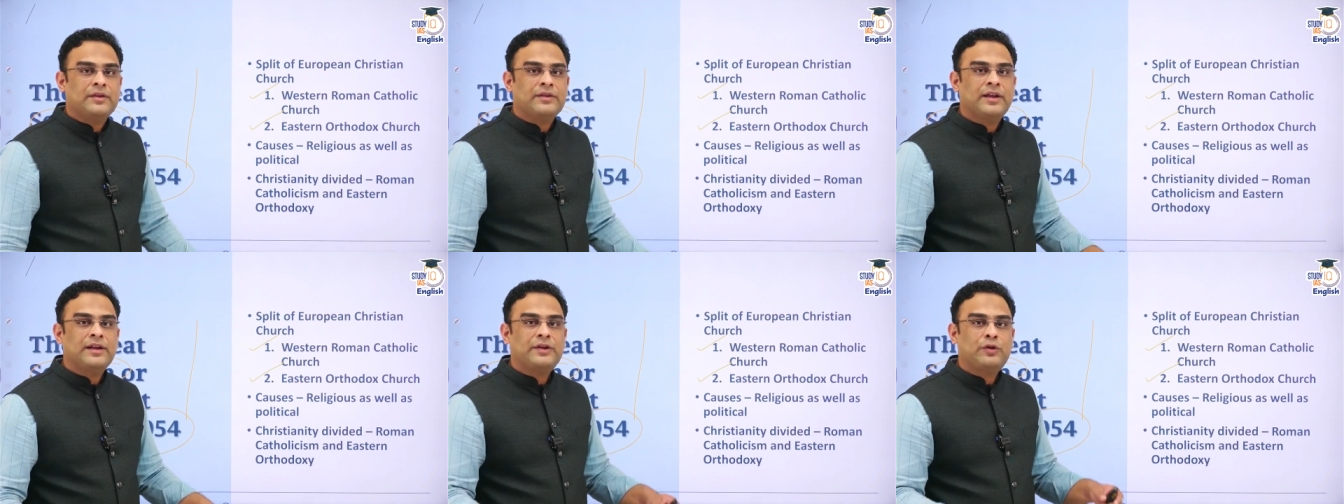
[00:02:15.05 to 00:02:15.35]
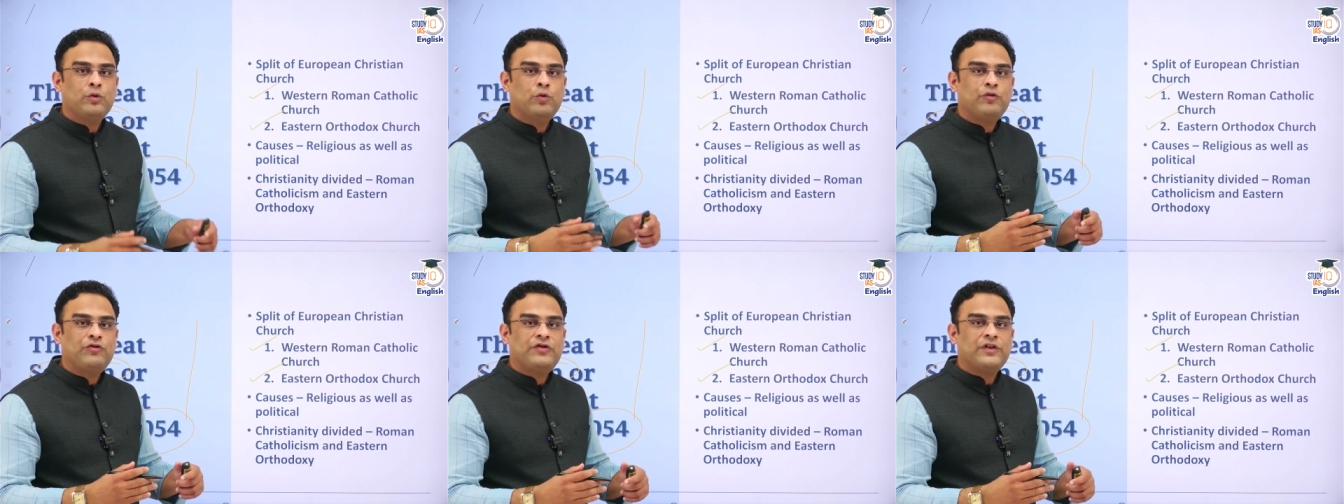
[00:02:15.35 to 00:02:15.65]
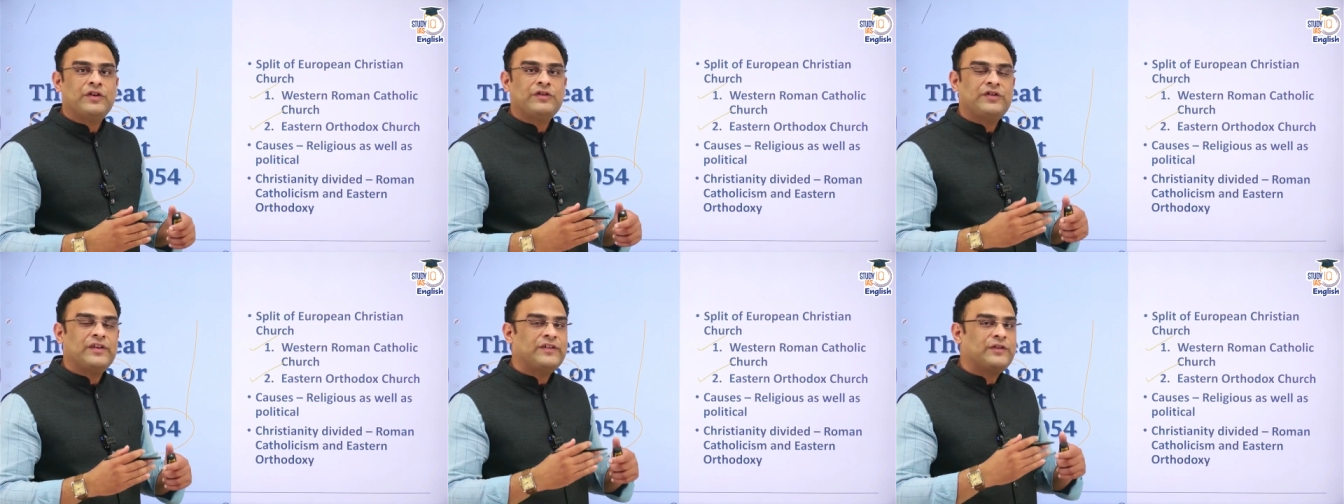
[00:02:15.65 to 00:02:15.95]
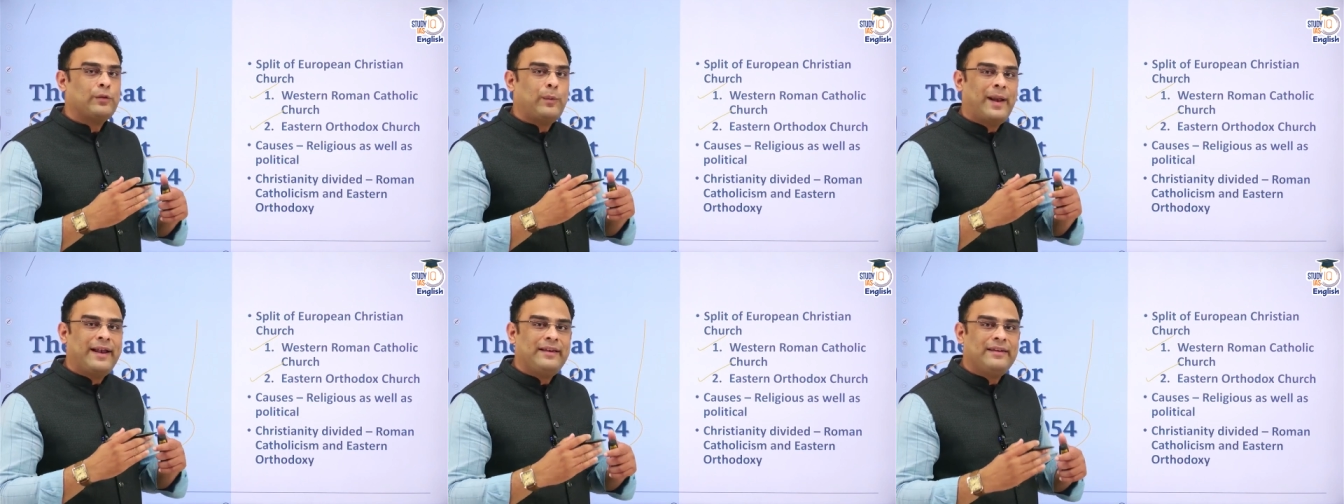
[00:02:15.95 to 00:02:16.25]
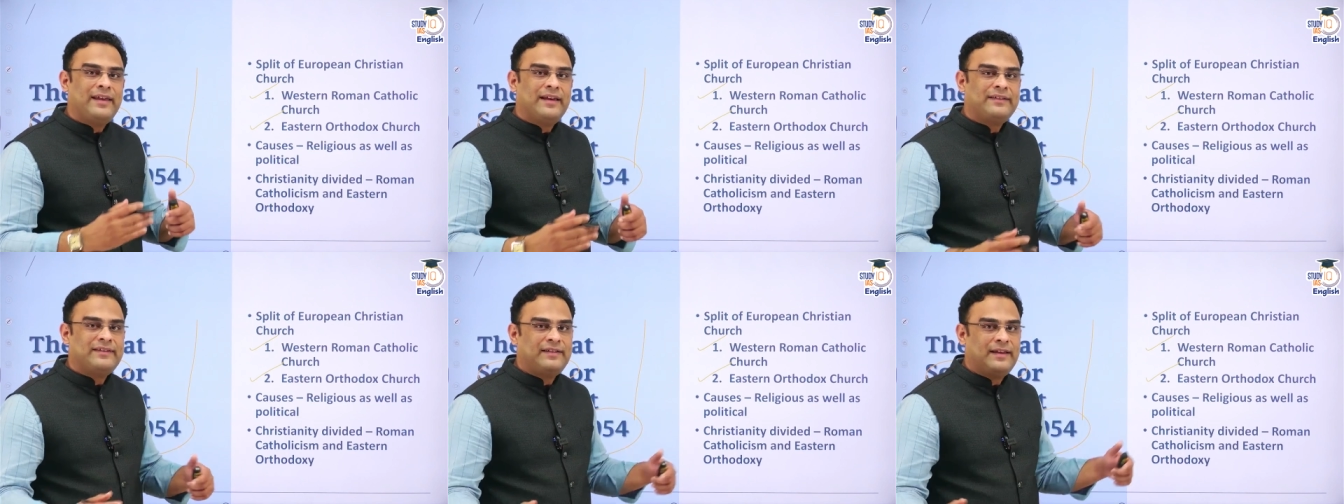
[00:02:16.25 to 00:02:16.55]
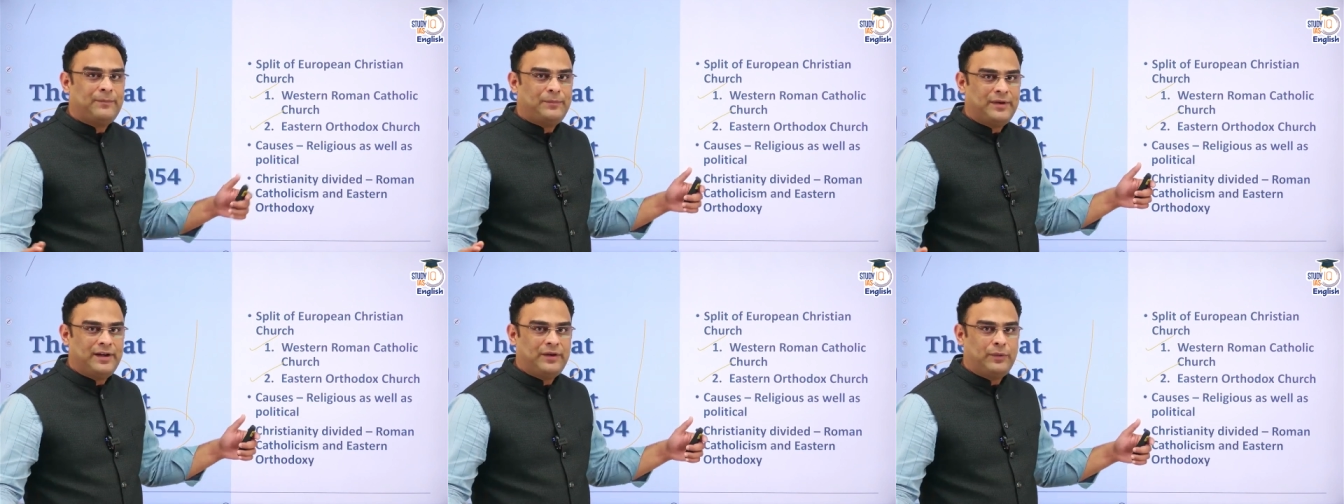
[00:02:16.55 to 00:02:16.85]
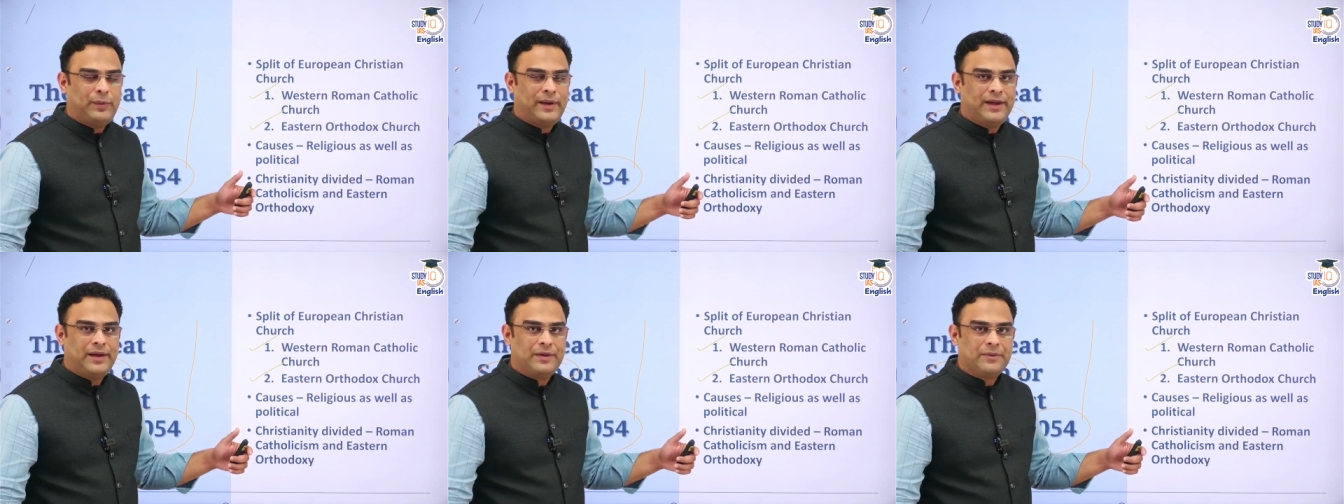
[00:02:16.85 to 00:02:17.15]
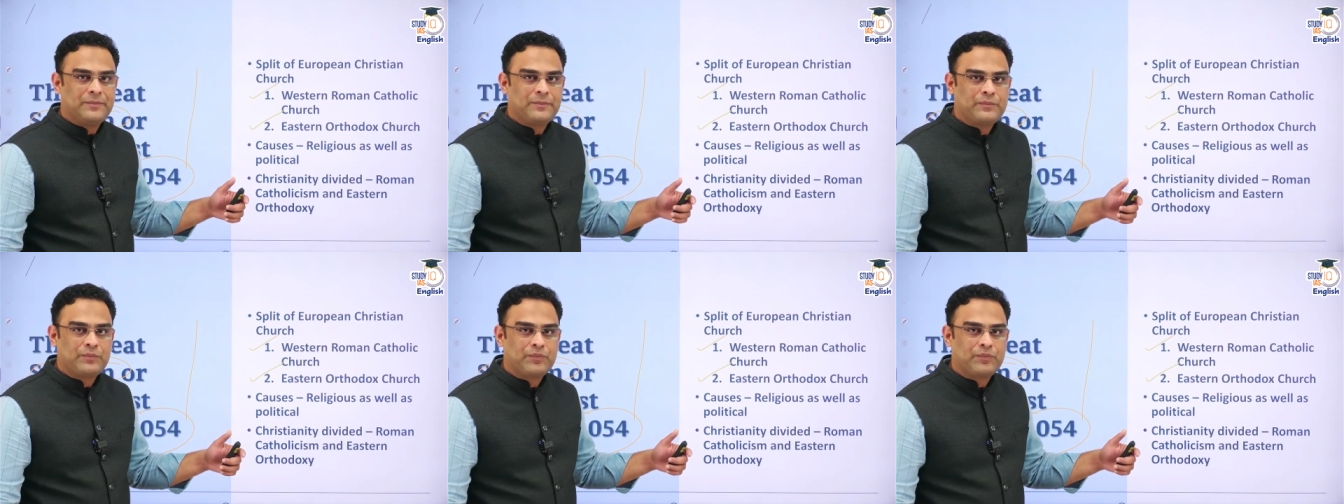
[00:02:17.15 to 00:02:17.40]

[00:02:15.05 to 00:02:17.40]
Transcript: the two churches went their separate way.